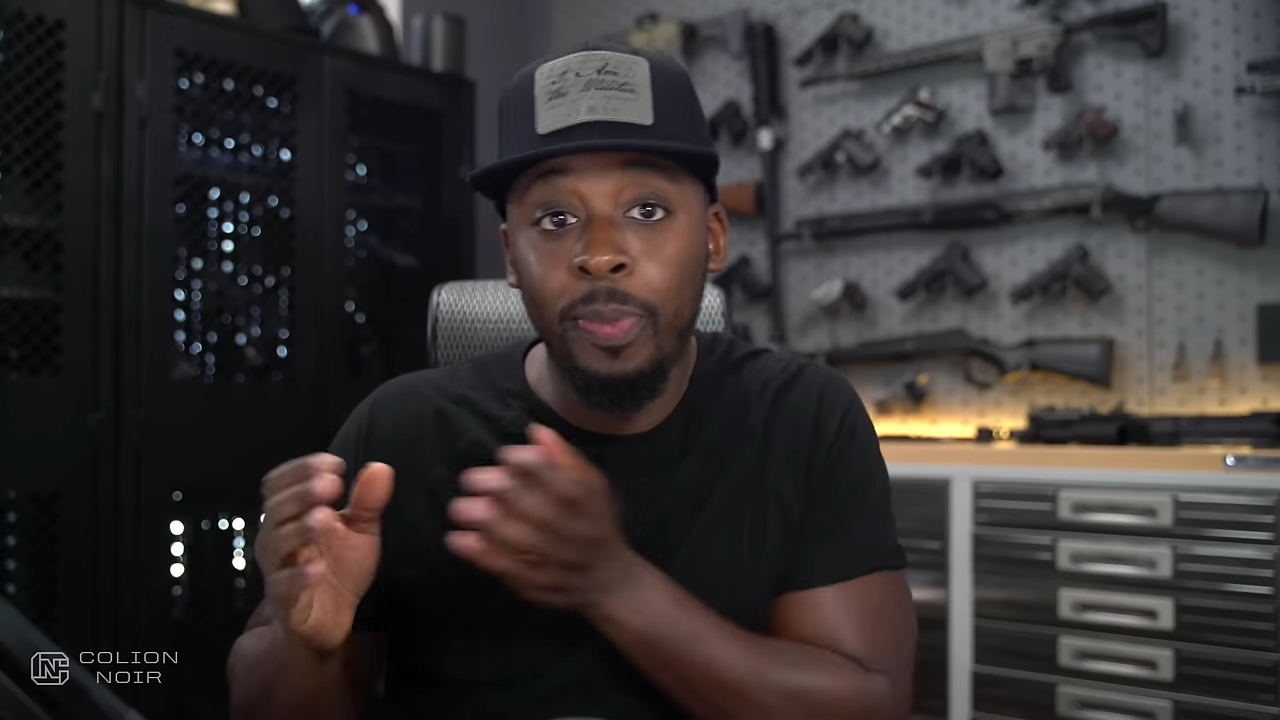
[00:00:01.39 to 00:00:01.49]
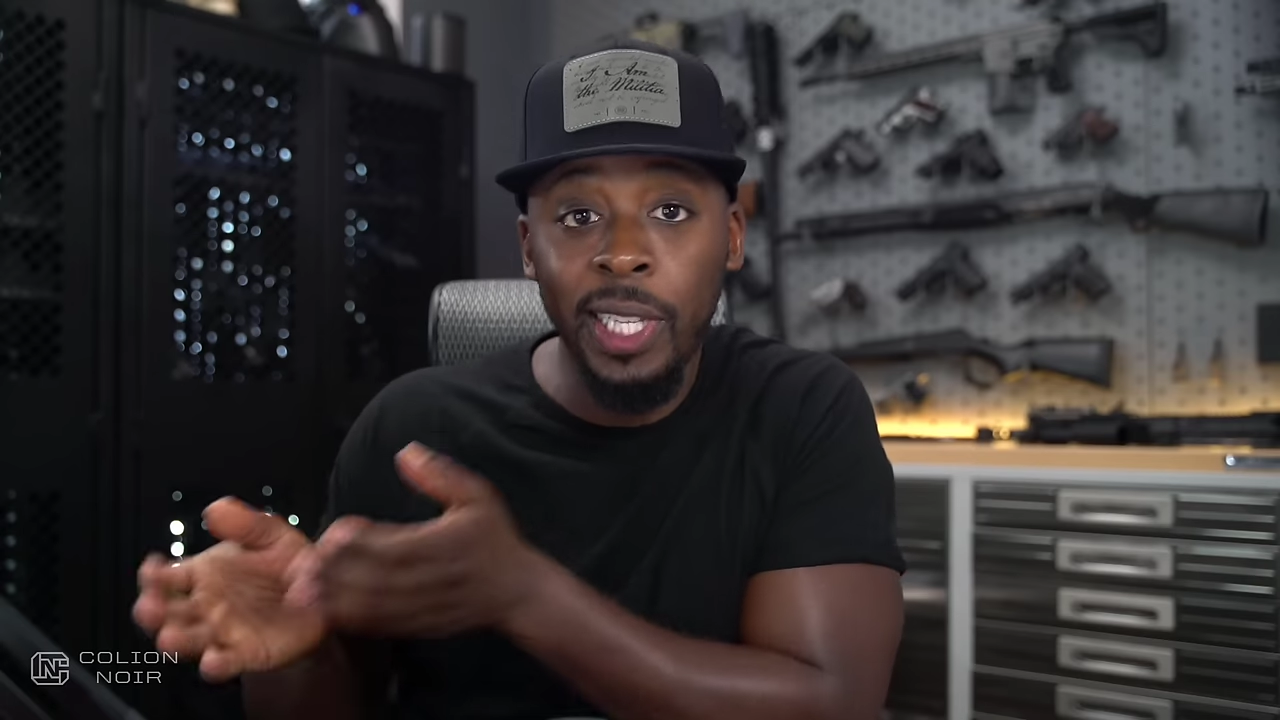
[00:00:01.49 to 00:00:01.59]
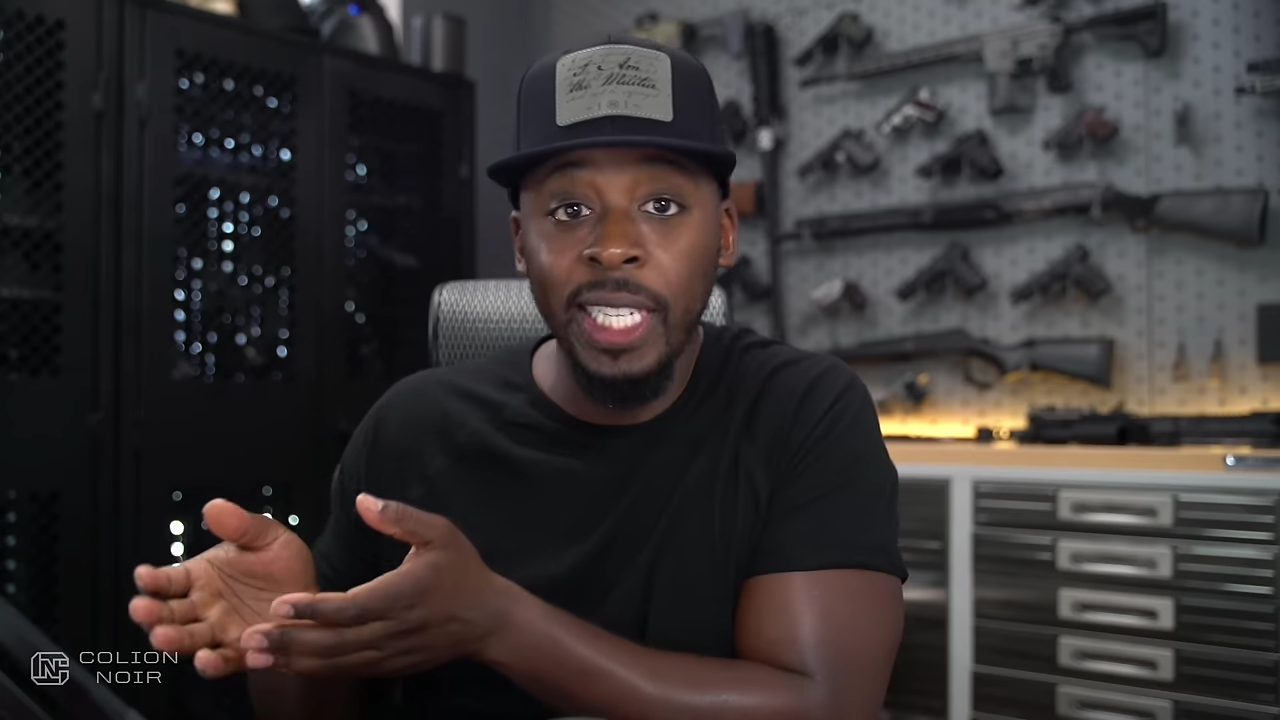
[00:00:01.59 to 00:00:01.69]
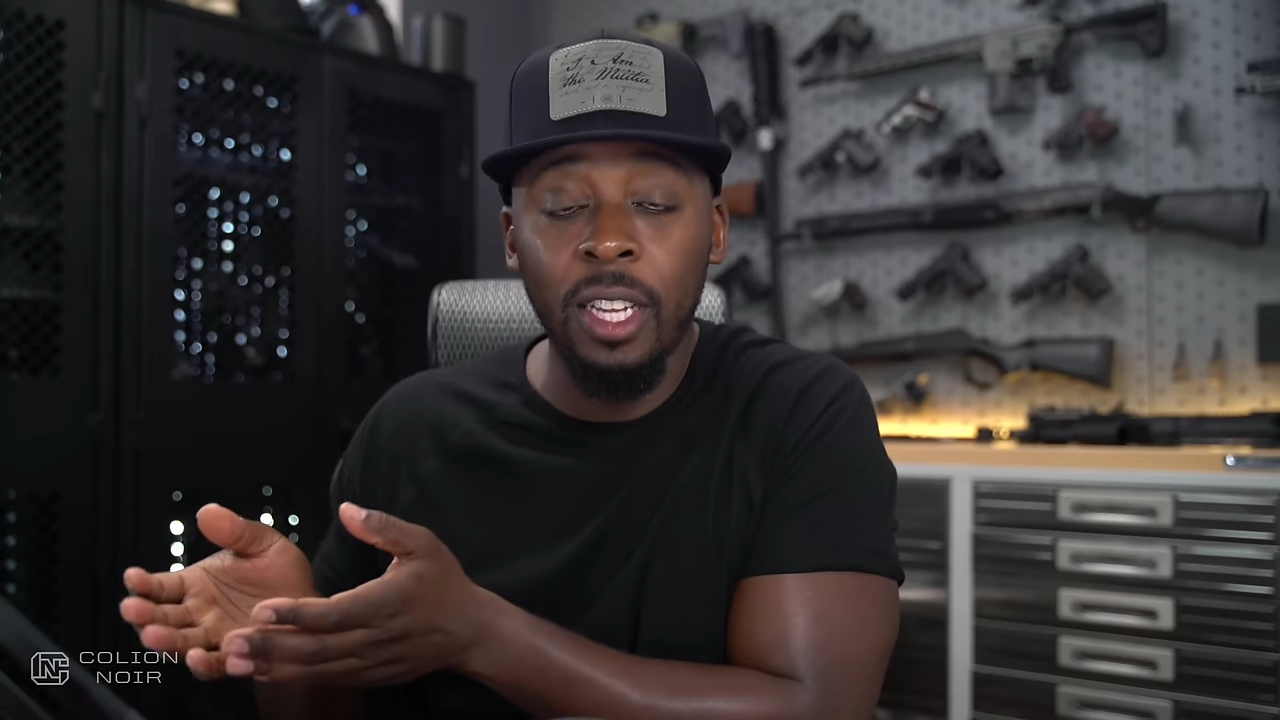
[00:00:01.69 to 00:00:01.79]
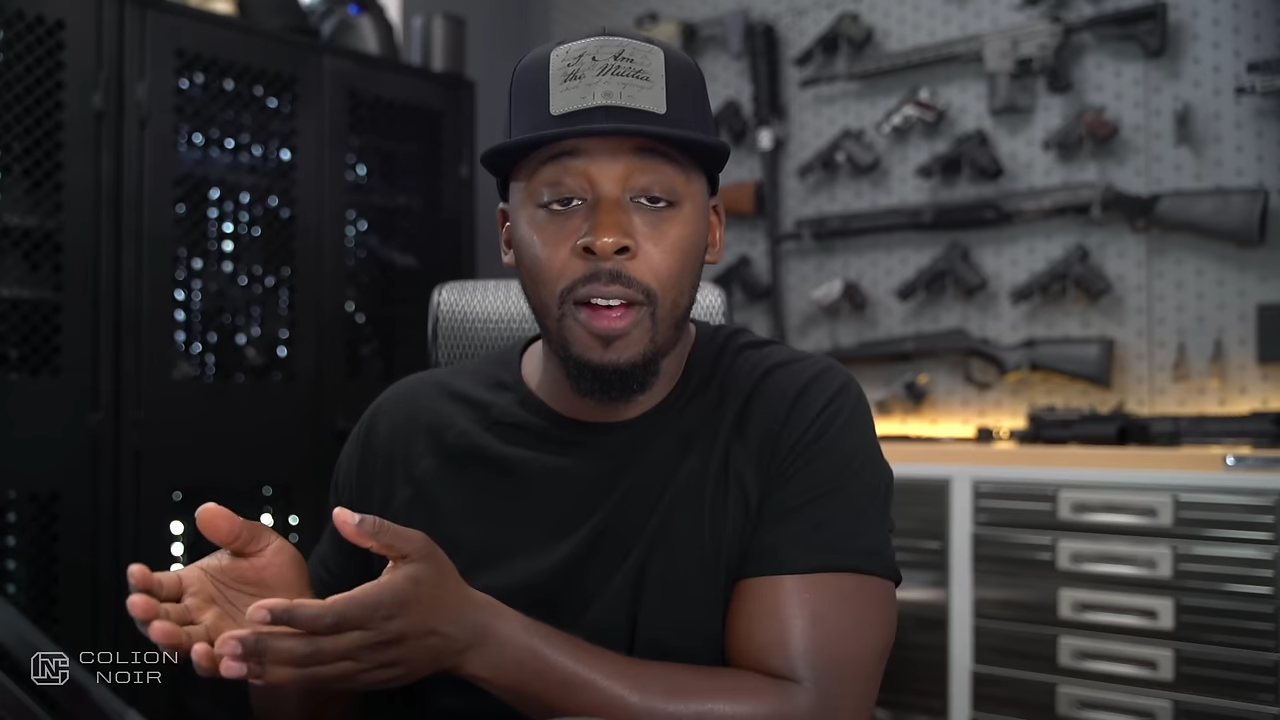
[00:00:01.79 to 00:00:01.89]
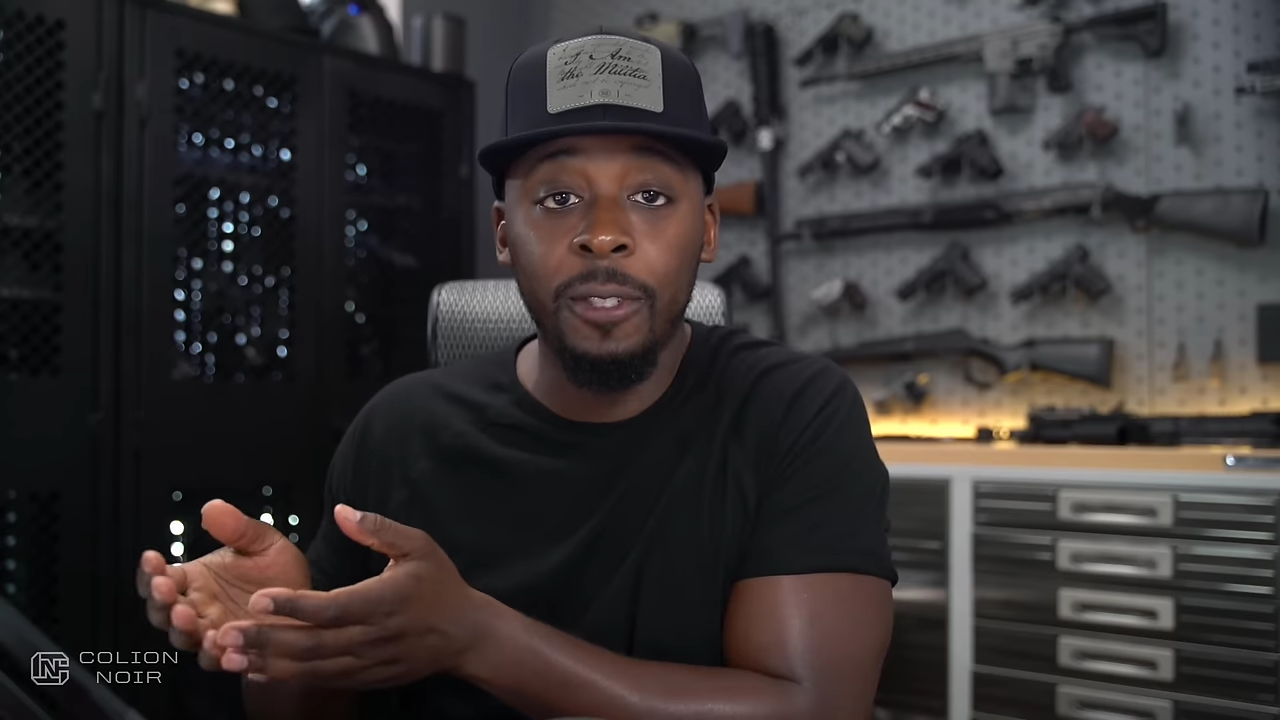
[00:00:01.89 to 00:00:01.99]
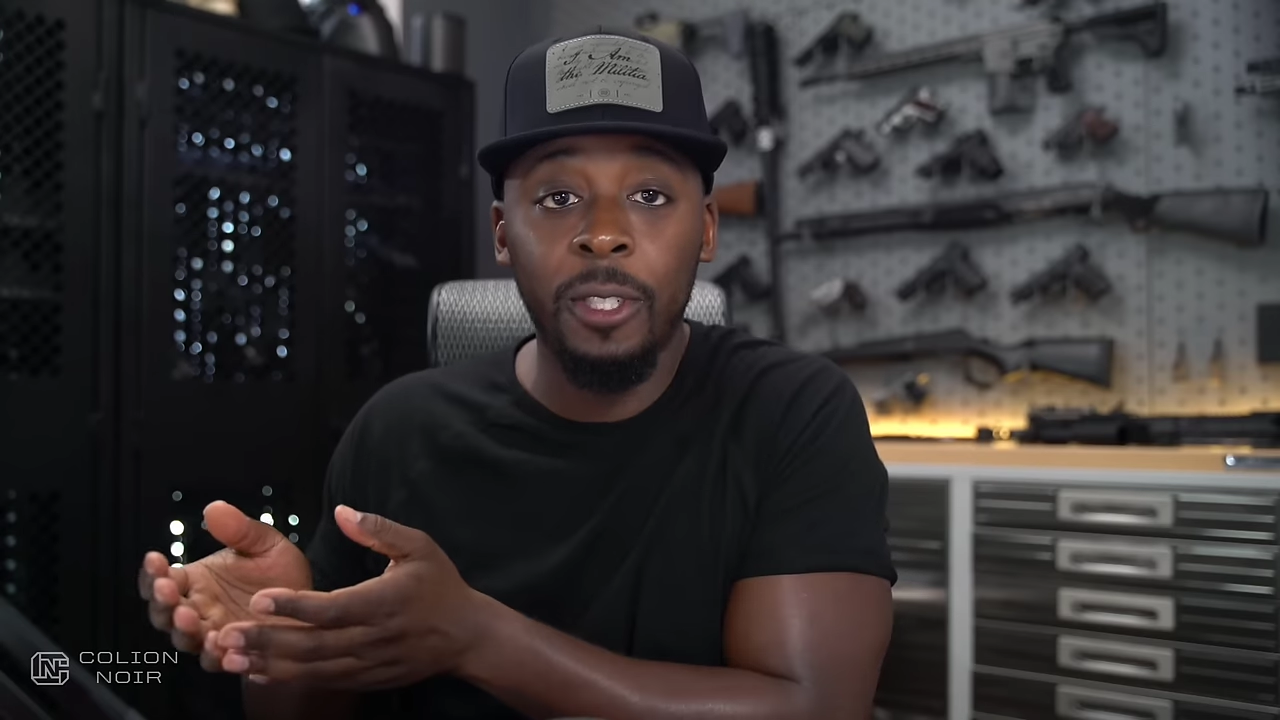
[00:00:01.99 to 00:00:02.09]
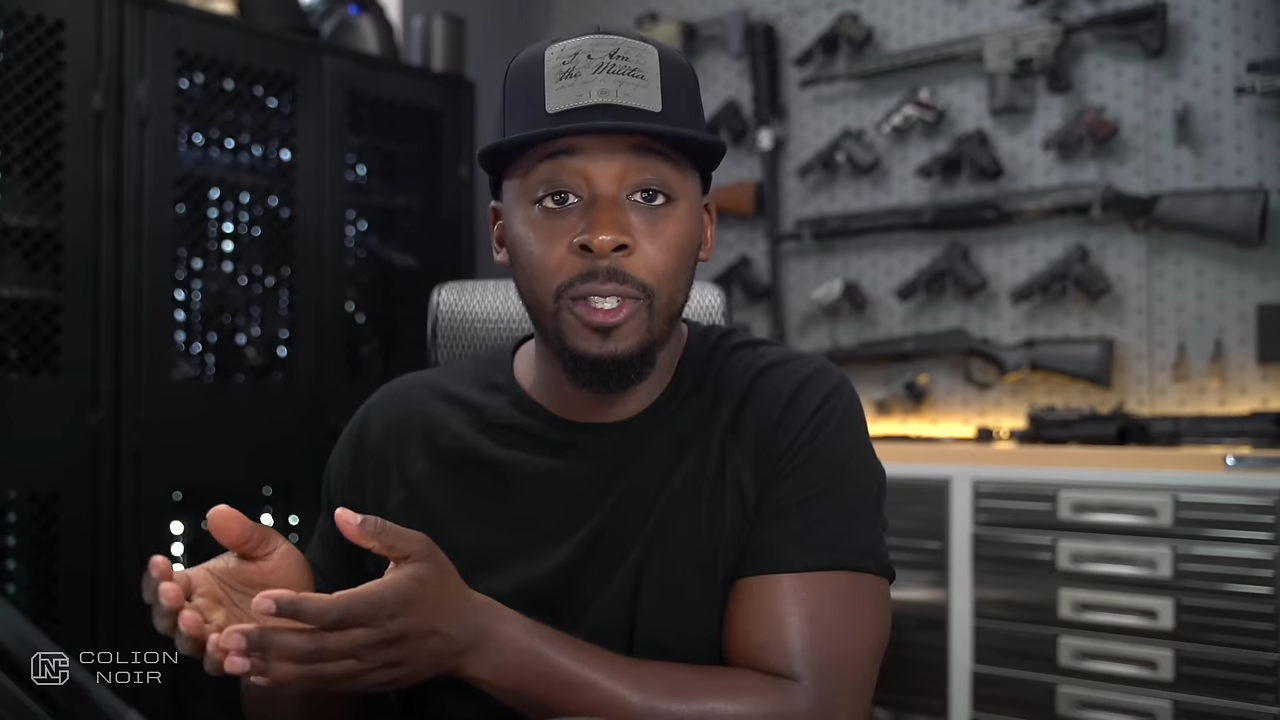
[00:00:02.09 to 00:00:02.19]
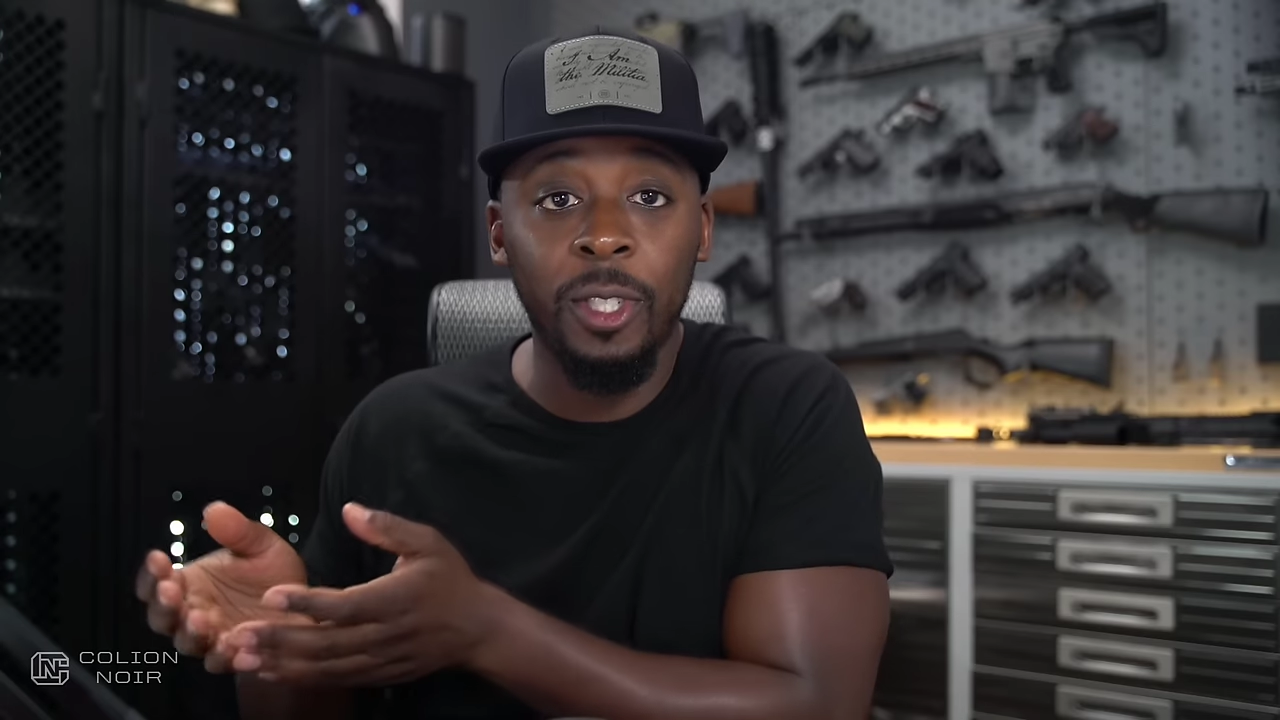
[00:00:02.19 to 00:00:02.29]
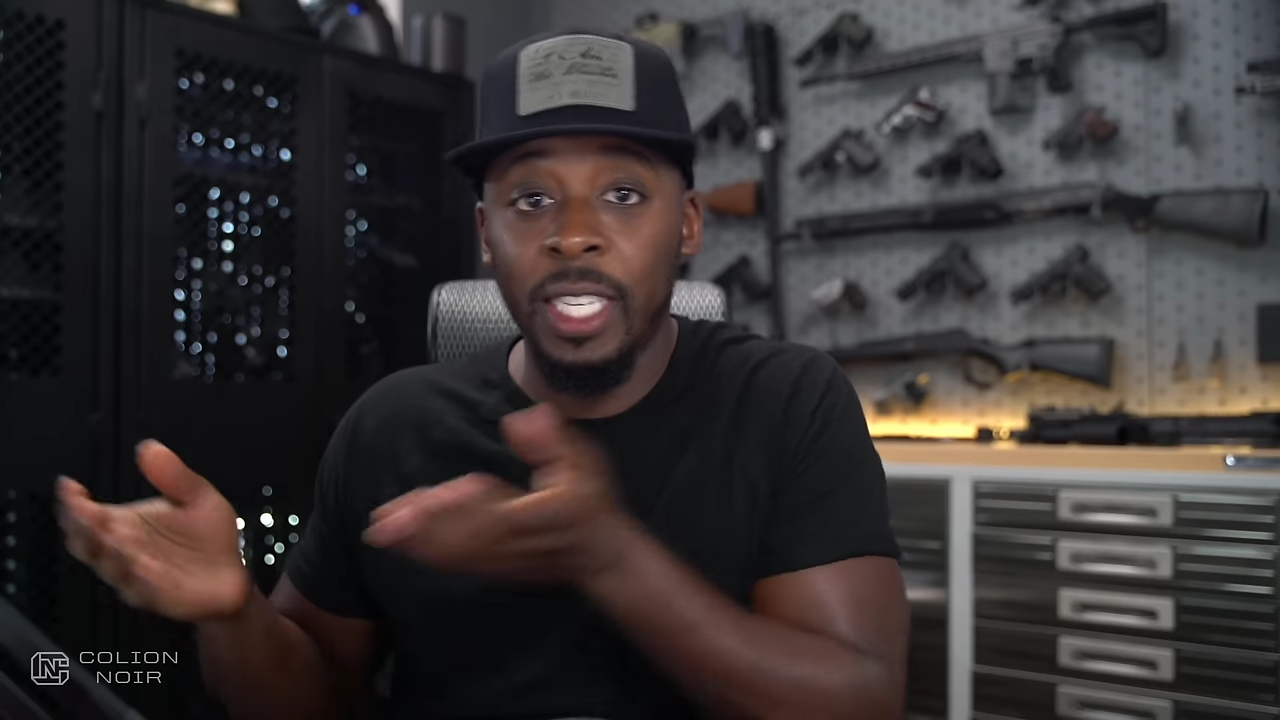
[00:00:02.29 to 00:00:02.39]
police
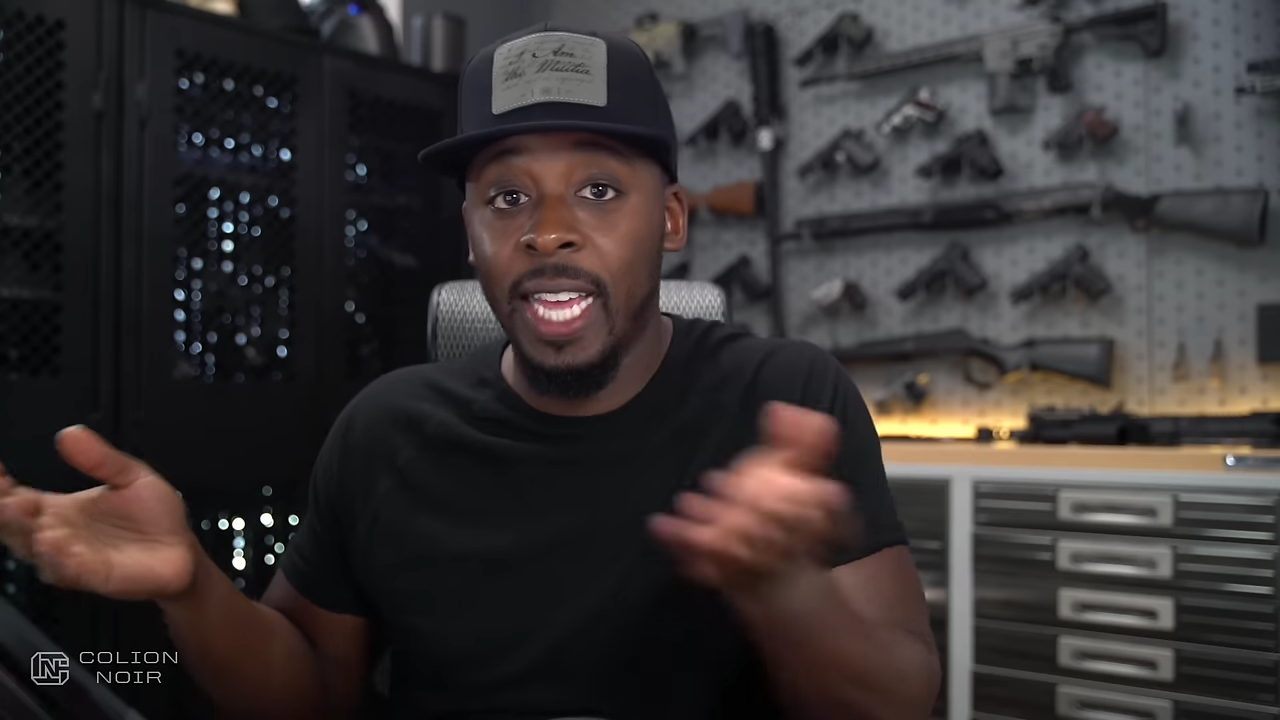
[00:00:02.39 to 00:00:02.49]
officers